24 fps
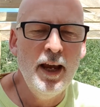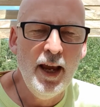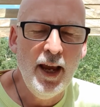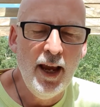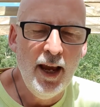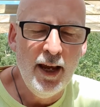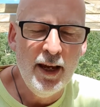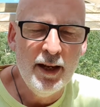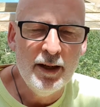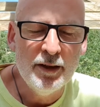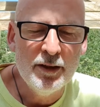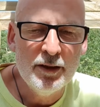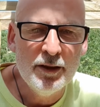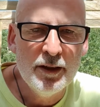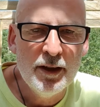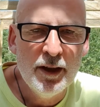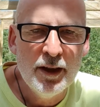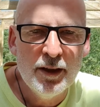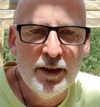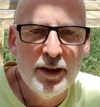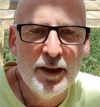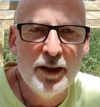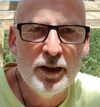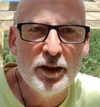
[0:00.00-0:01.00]
and
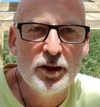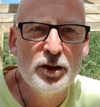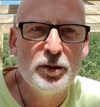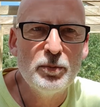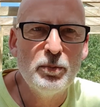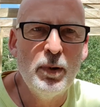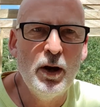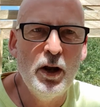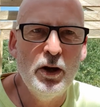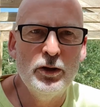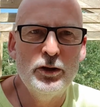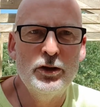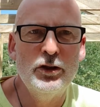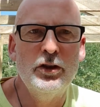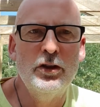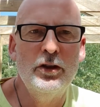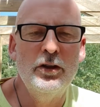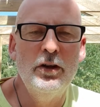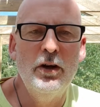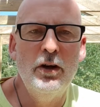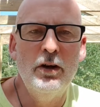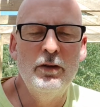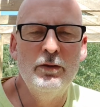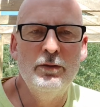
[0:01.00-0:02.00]
the
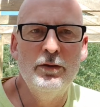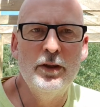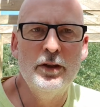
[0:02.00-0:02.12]
explosion of